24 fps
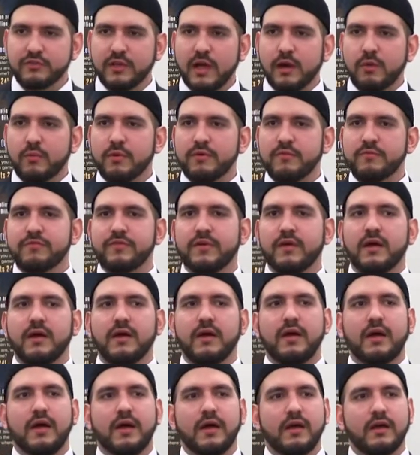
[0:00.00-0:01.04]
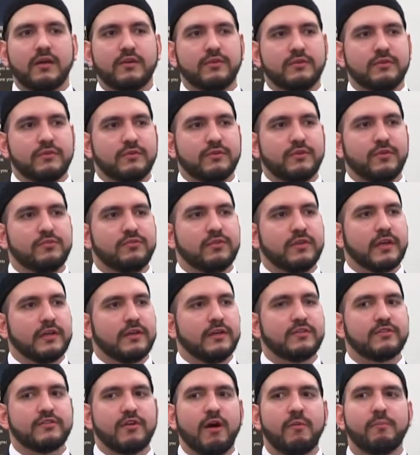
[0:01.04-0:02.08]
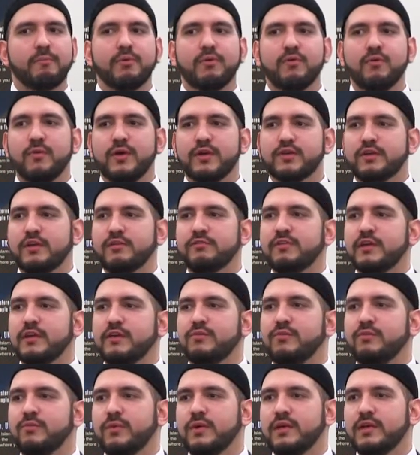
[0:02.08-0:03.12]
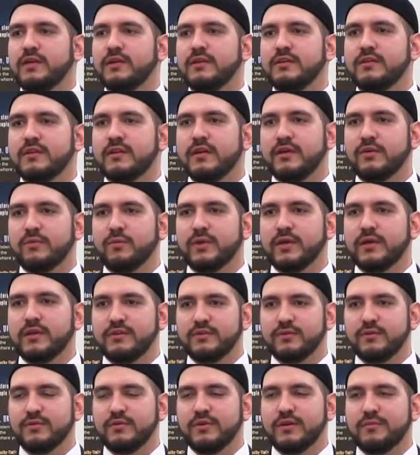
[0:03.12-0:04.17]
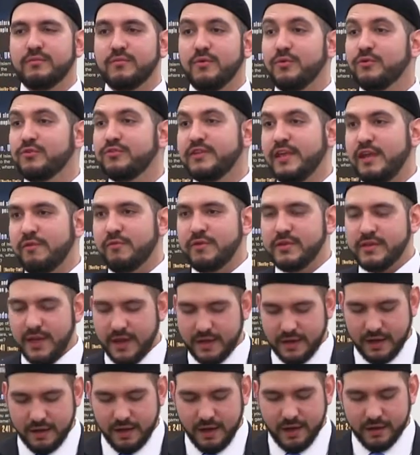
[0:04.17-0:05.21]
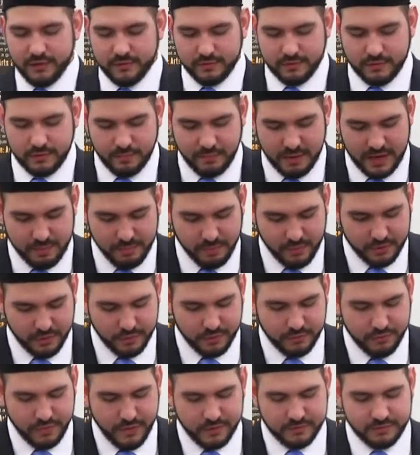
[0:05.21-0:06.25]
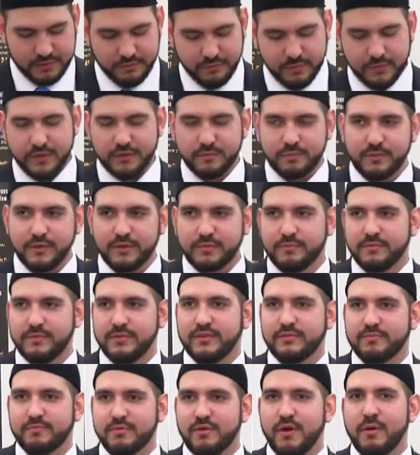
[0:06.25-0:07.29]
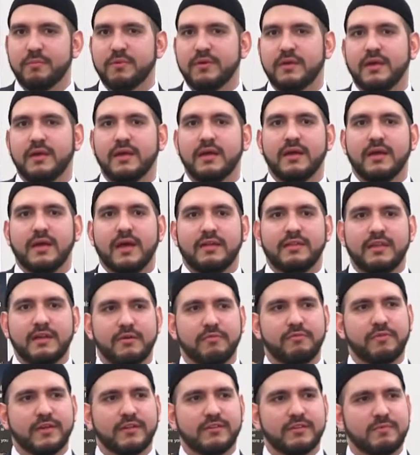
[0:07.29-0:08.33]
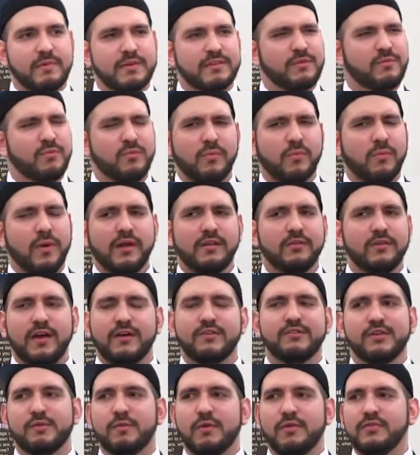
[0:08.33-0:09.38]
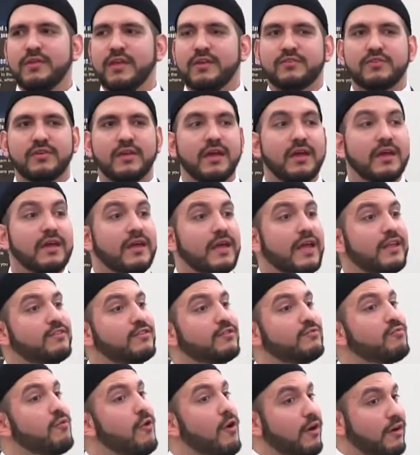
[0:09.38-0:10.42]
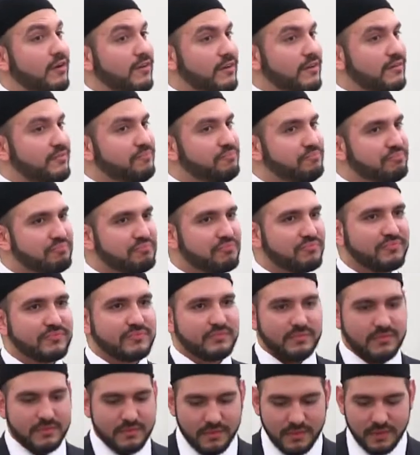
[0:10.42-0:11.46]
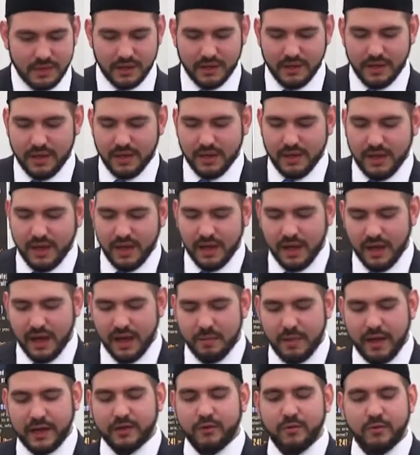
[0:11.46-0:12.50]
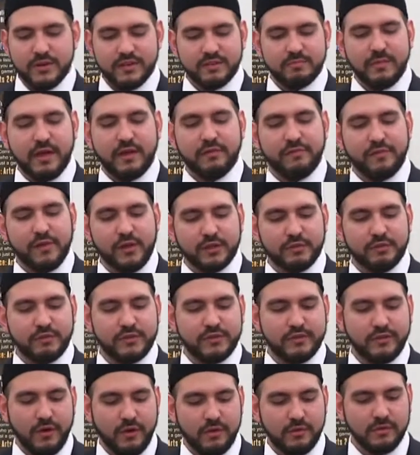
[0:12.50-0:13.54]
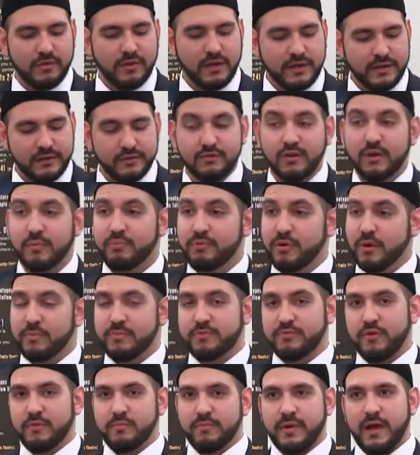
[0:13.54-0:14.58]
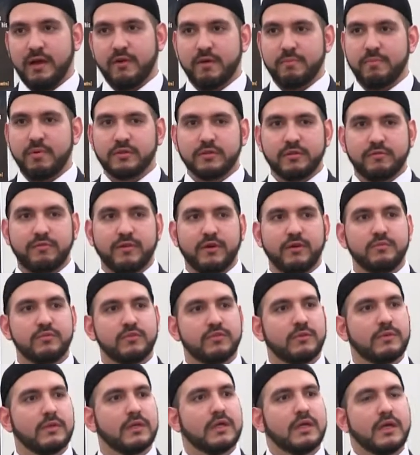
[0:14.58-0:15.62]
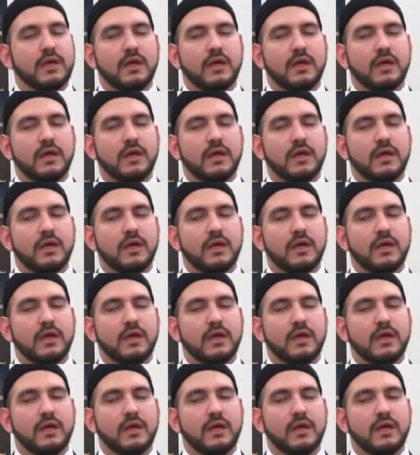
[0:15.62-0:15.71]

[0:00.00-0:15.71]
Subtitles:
start with using an example which I think we can all see every day. And I asked the people in the university for this prop, and they all think to myself, why the hell does he want this? It's a rock. I call this my philosopher's stone, and it's not a prop from Harry Potter films.